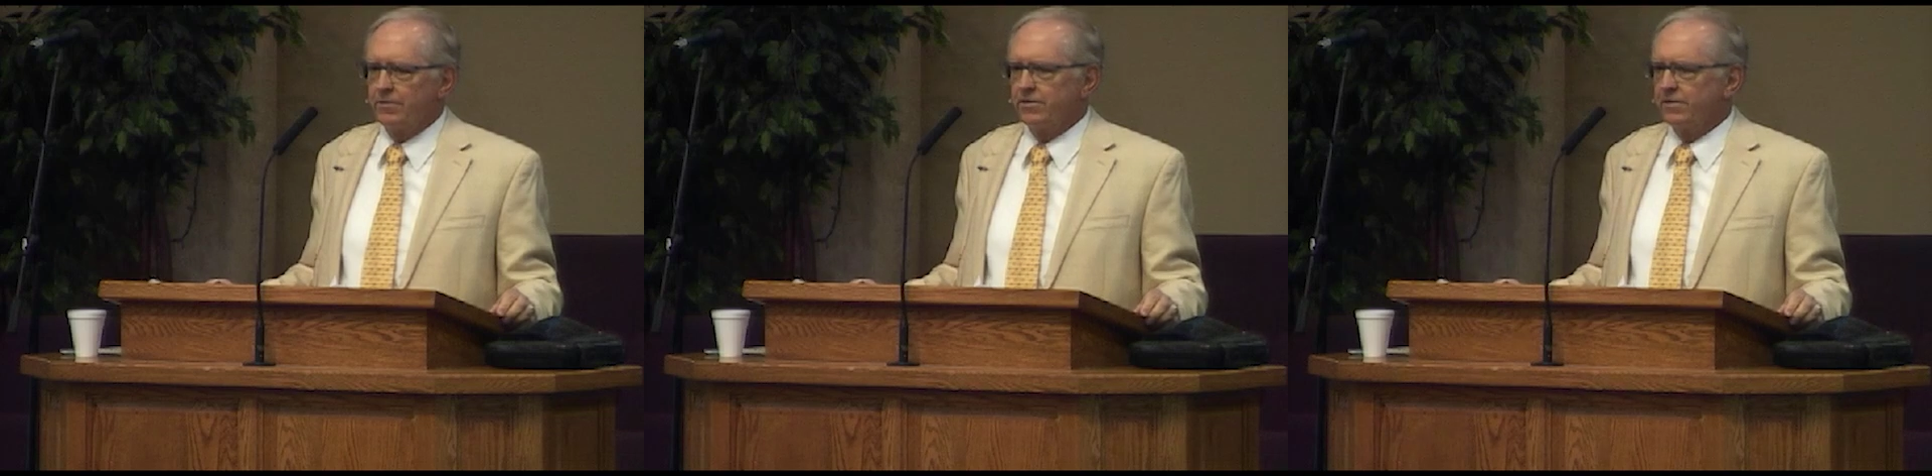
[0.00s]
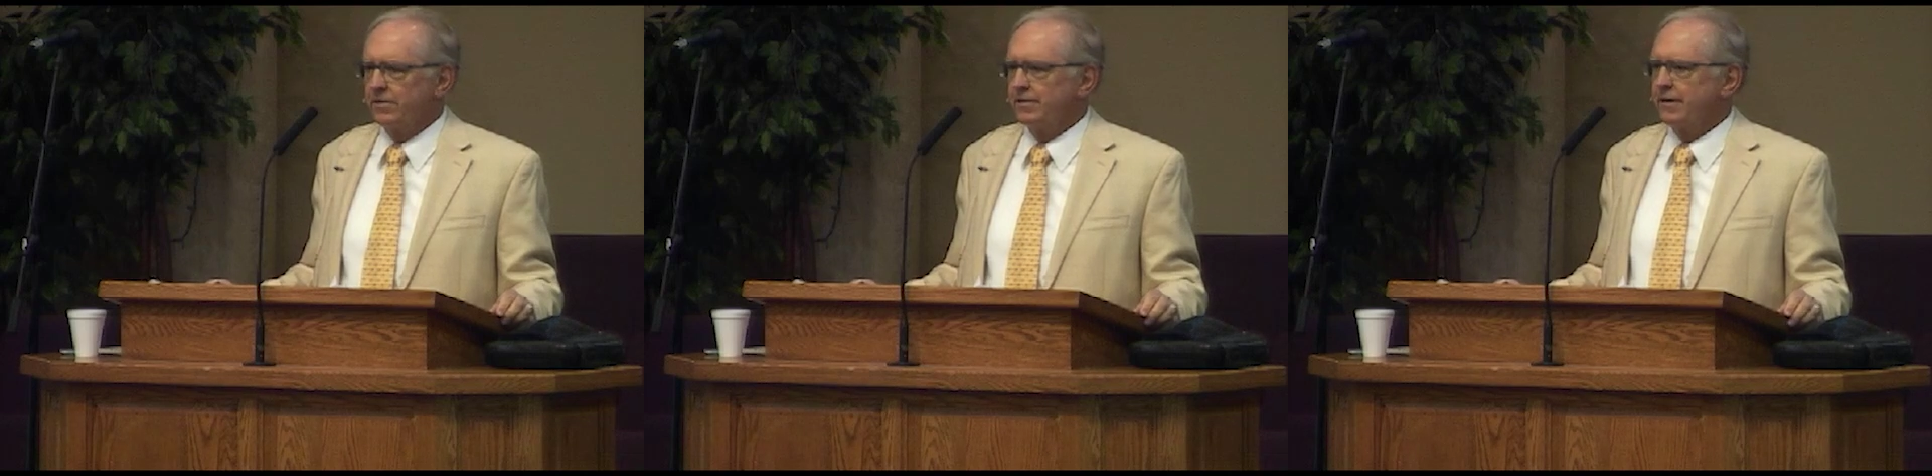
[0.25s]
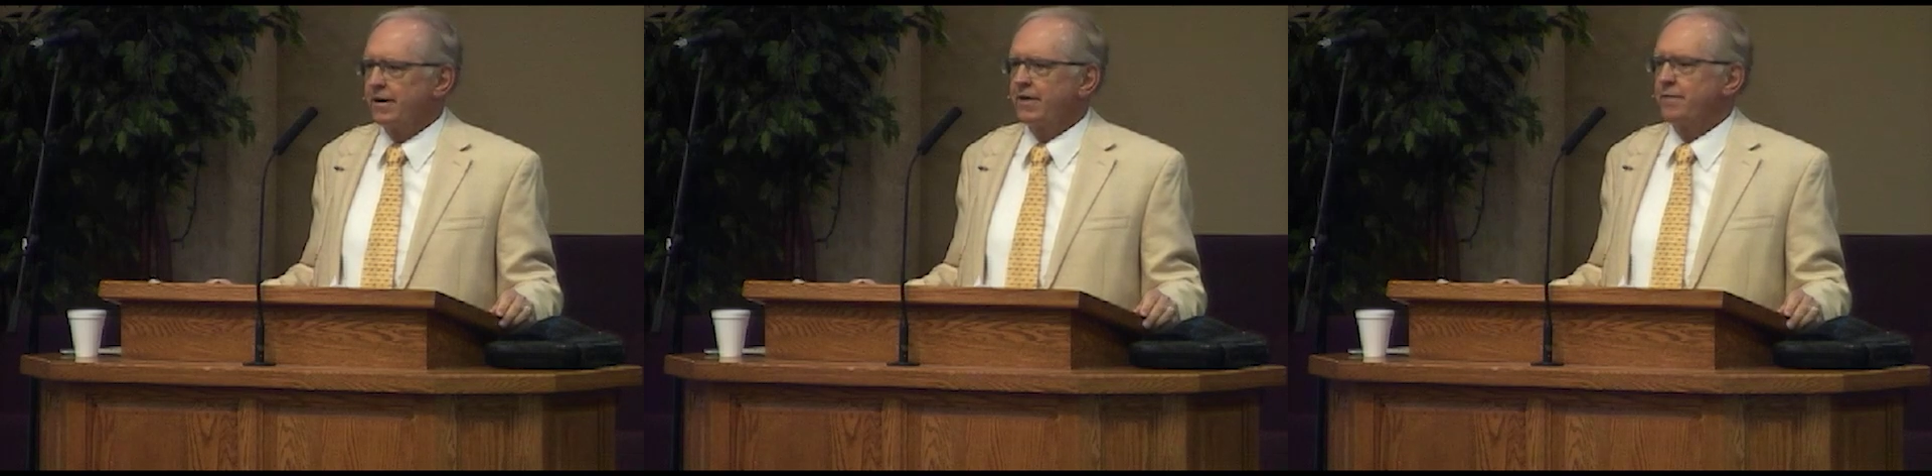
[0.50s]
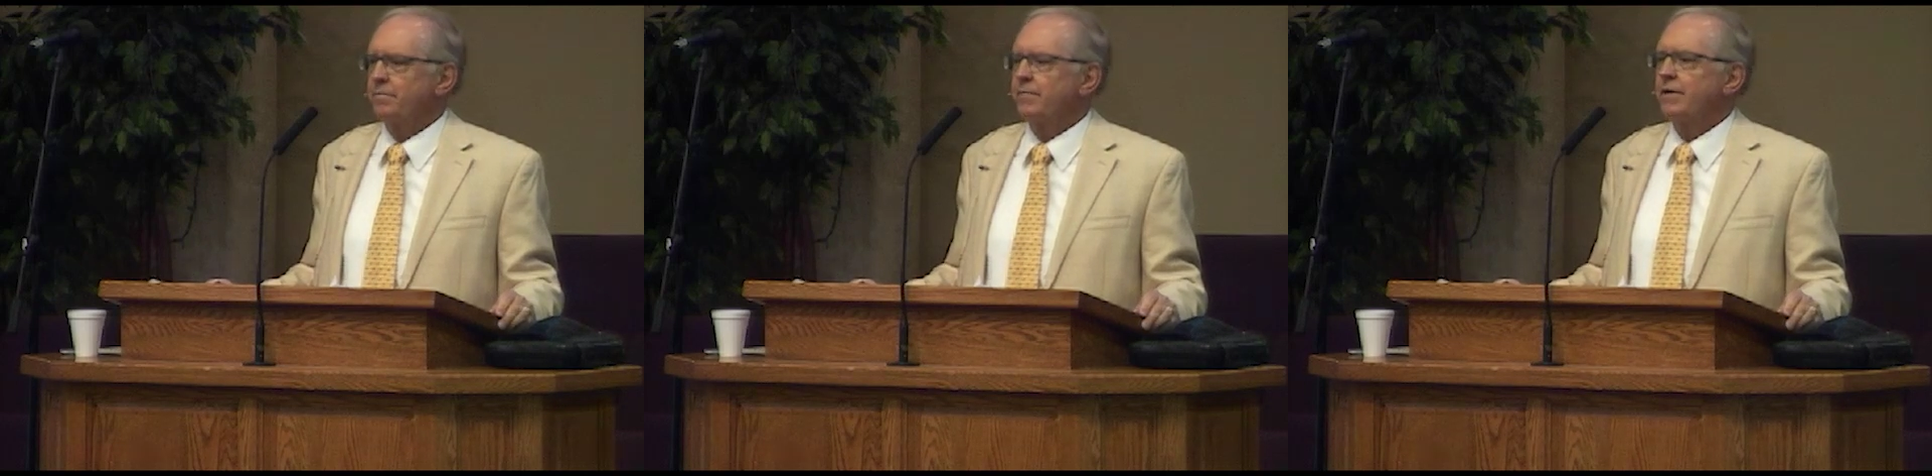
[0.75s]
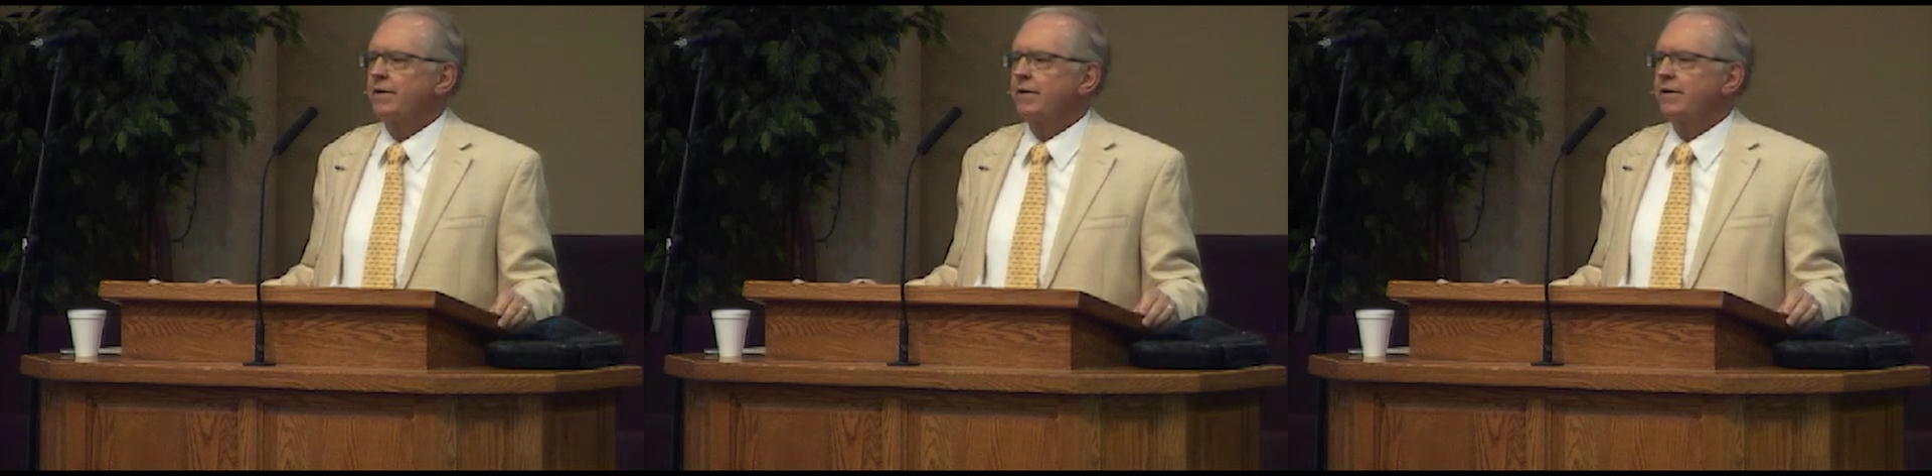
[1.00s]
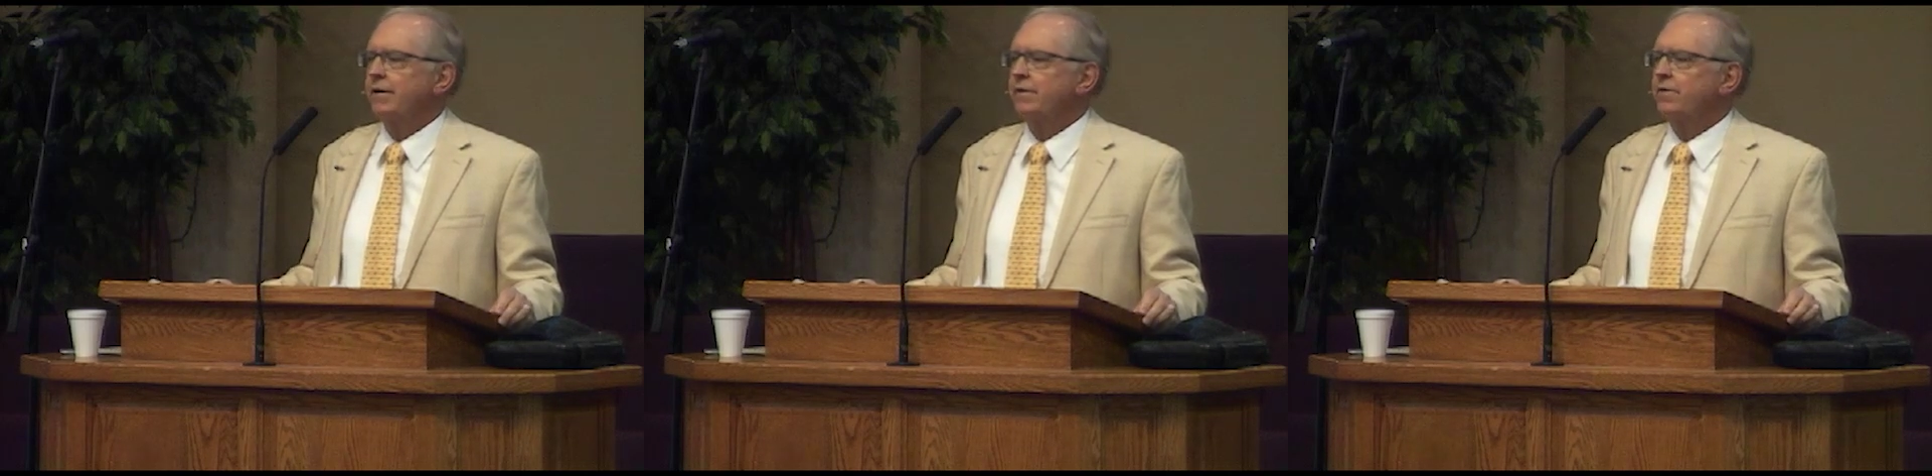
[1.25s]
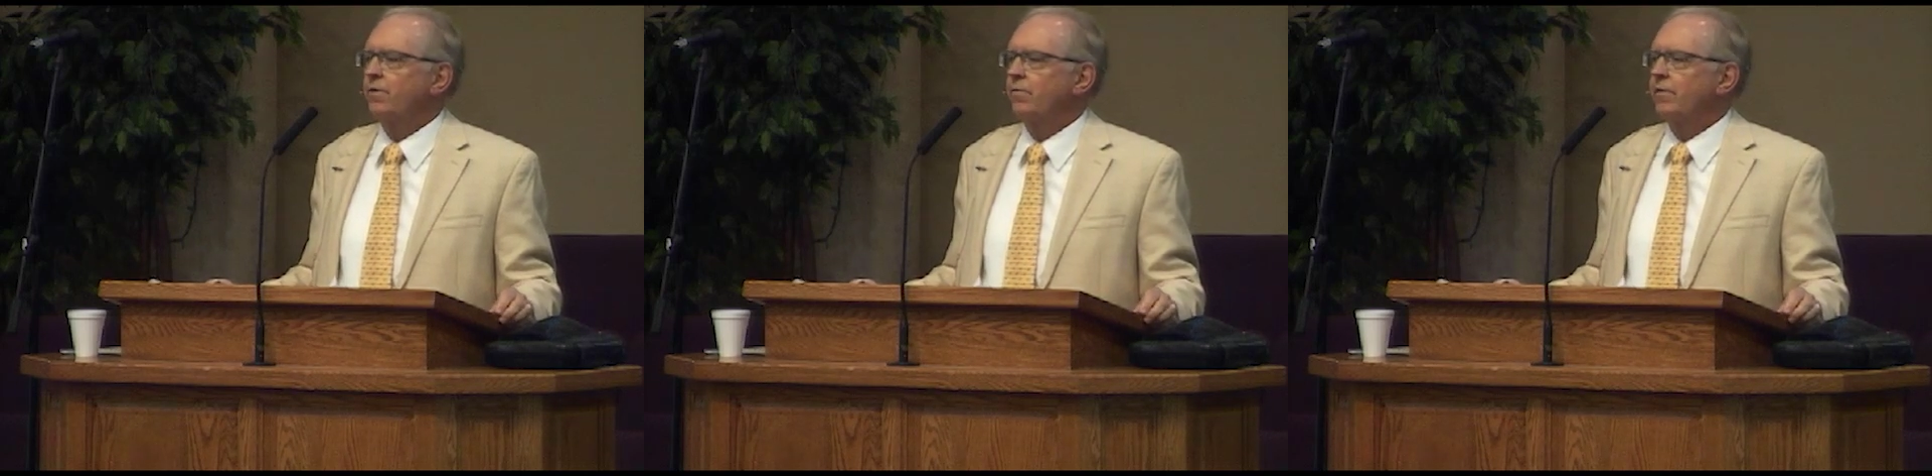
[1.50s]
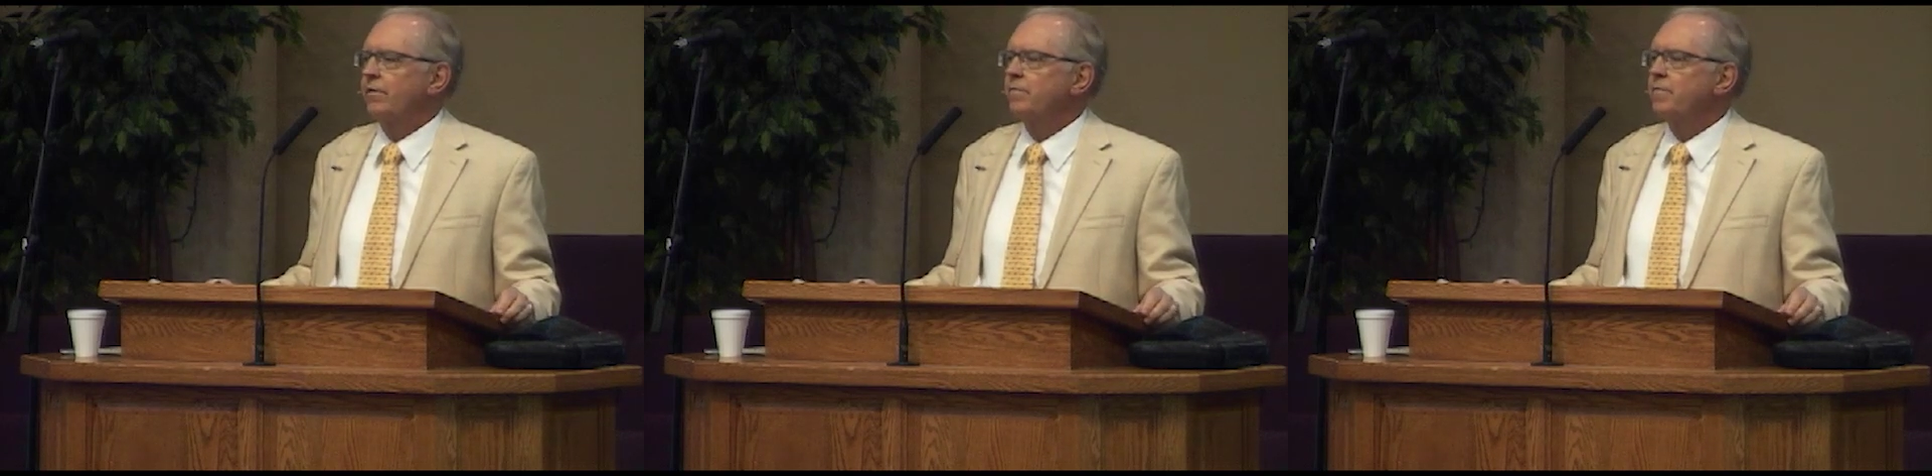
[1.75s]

to the time uh, Noah